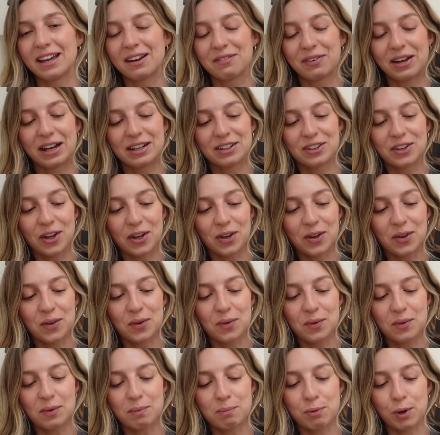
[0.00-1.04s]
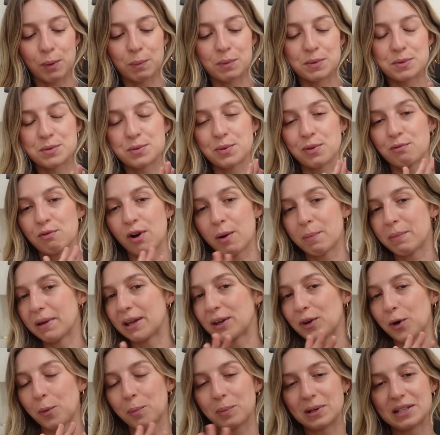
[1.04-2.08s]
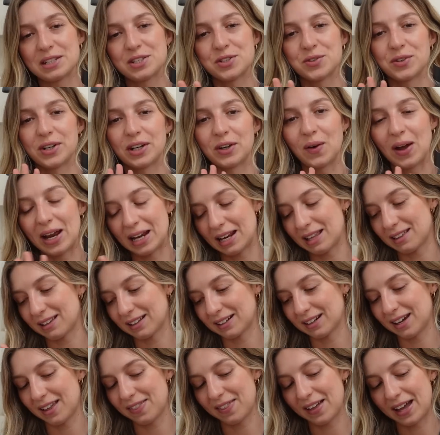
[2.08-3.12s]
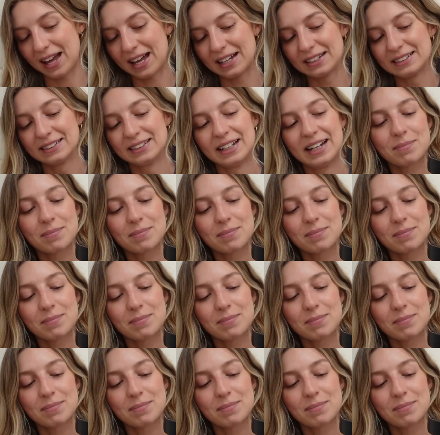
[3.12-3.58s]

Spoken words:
I've had no problems with rubbing or blistering or anything like that.